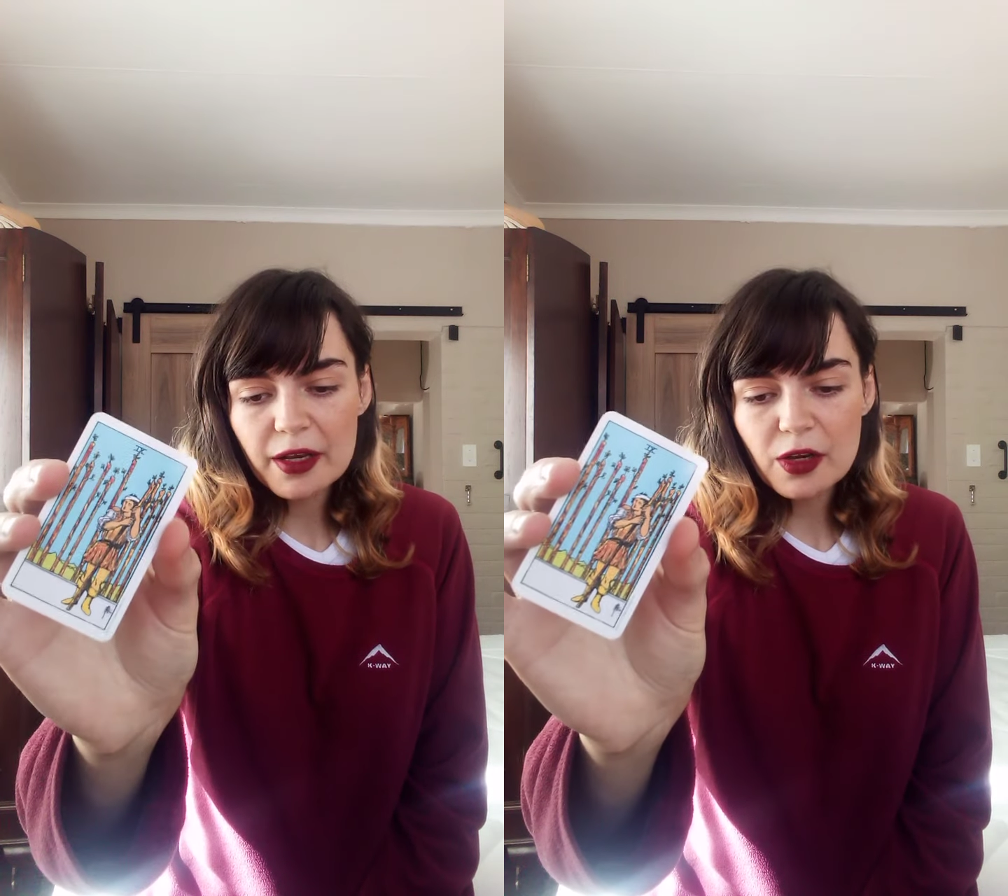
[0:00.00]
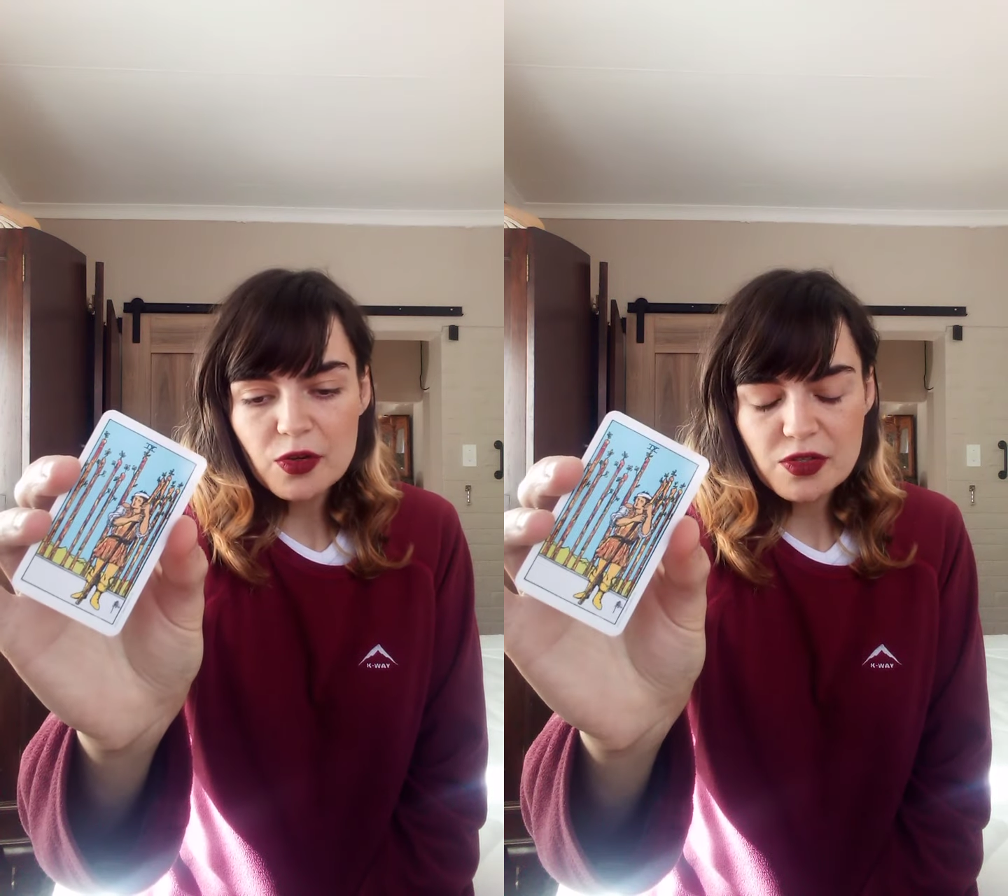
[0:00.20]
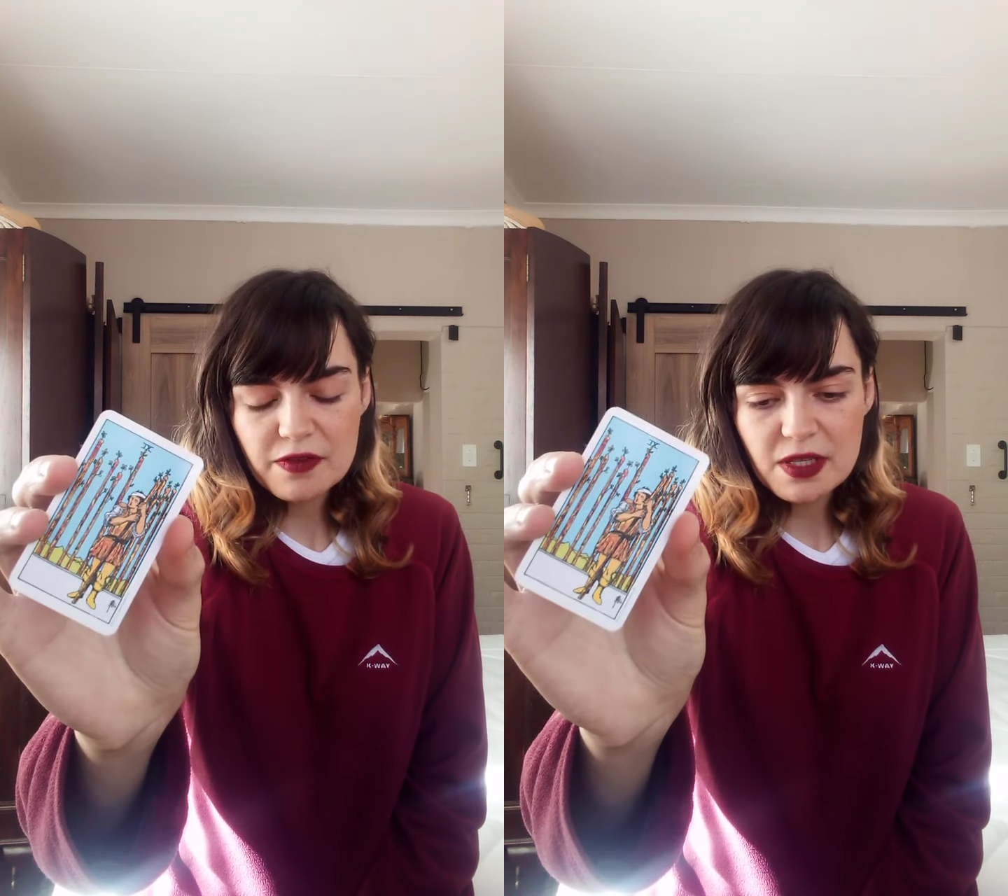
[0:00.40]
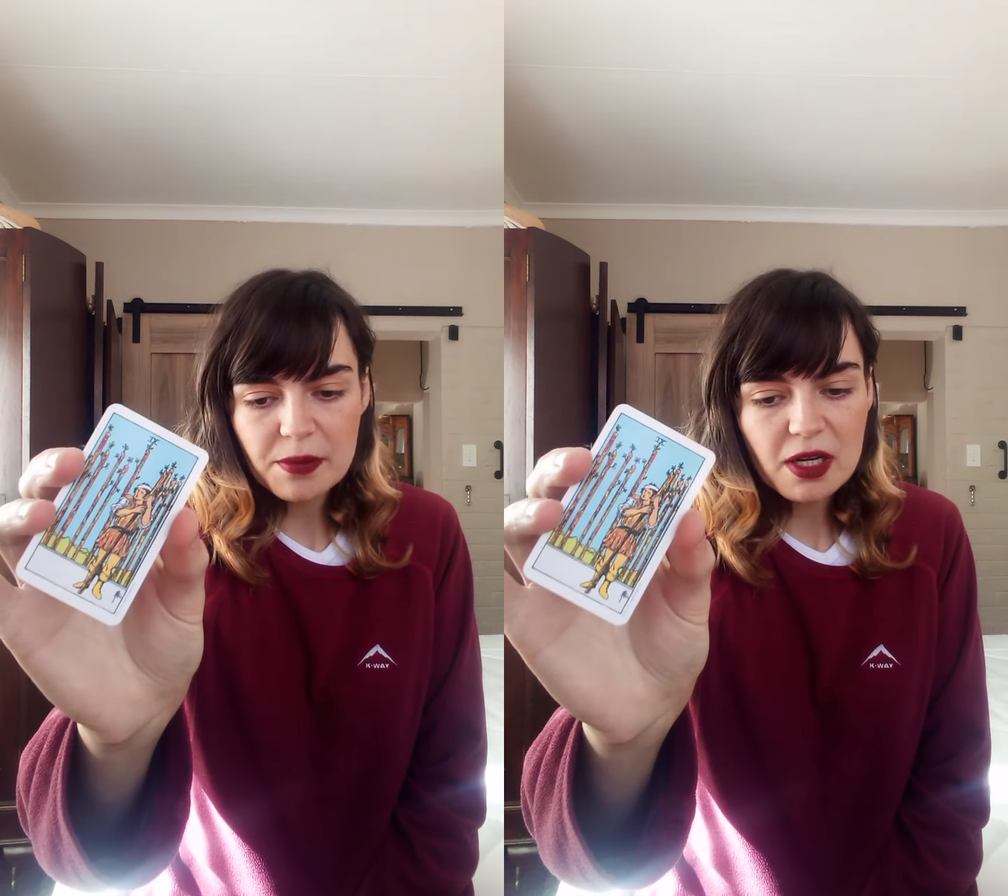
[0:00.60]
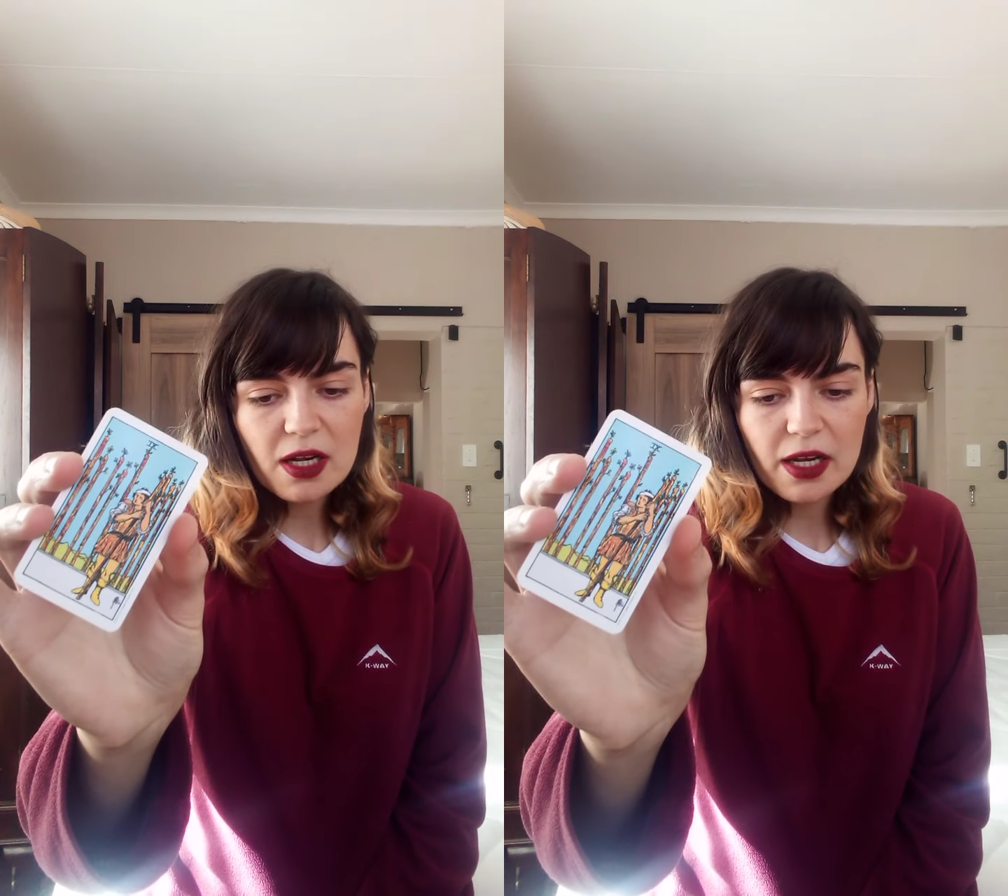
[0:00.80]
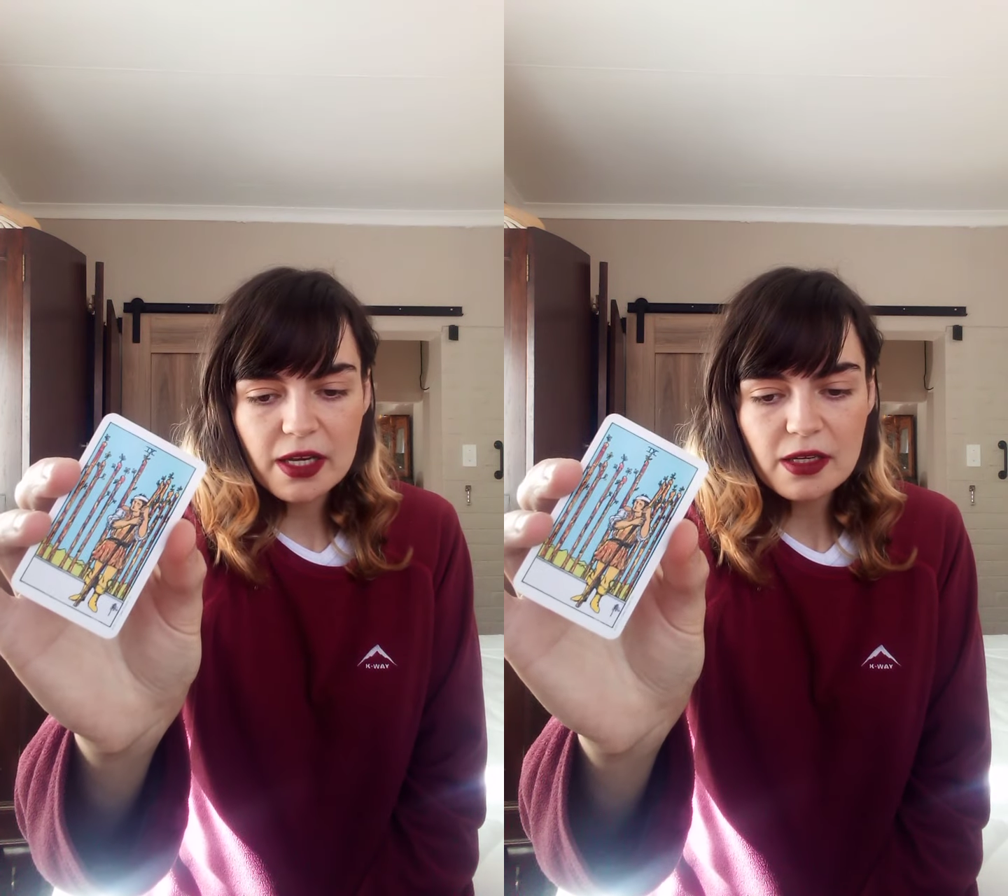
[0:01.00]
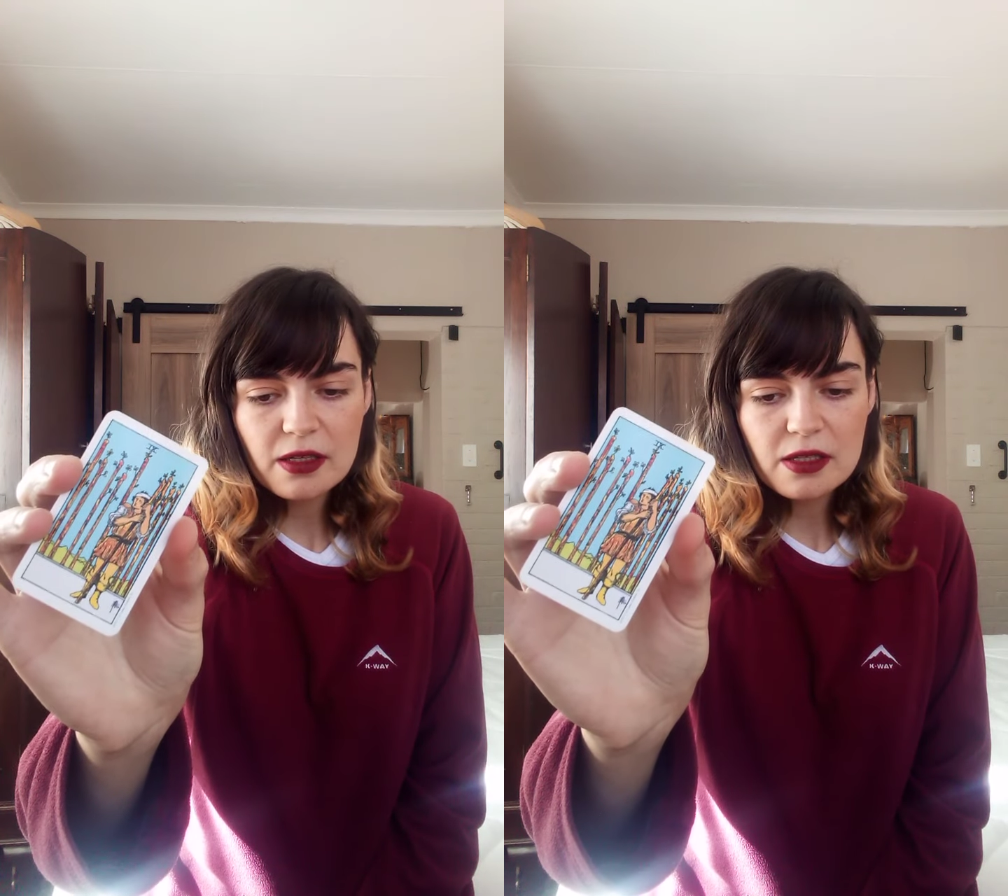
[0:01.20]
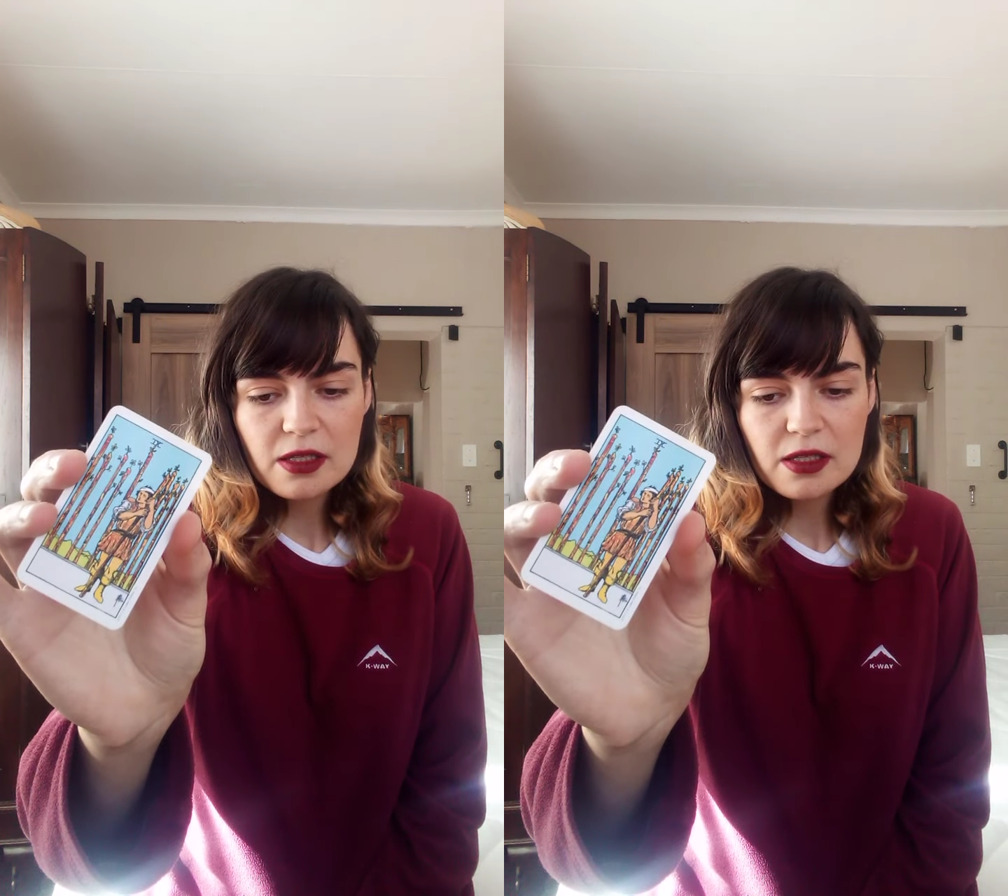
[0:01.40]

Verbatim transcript: news of some kind.